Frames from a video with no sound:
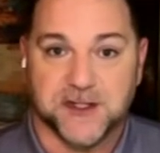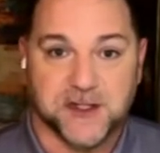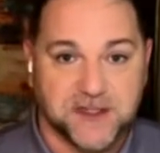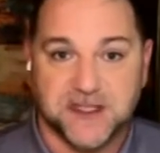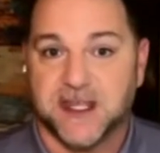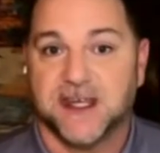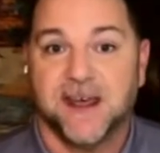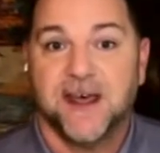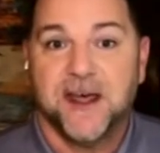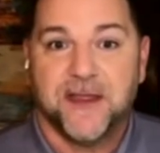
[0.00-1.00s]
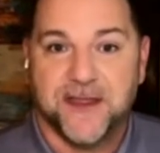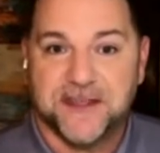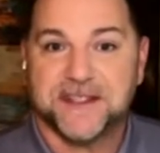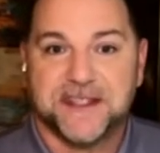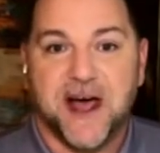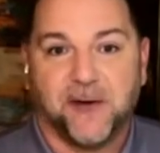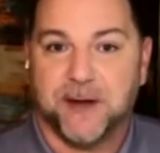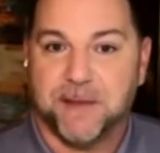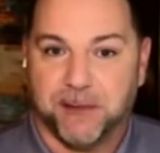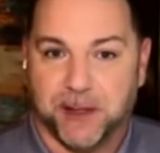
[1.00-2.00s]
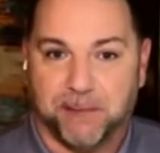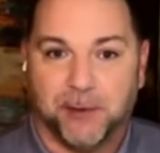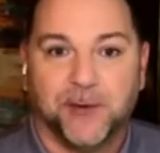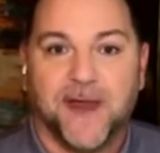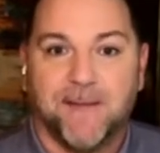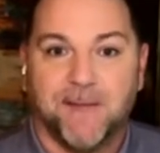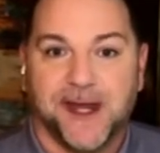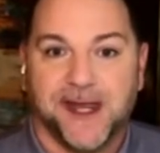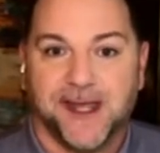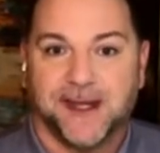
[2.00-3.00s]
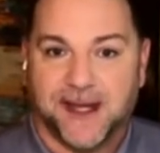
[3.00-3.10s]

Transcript: You see, this is now going to be able to pull that money in,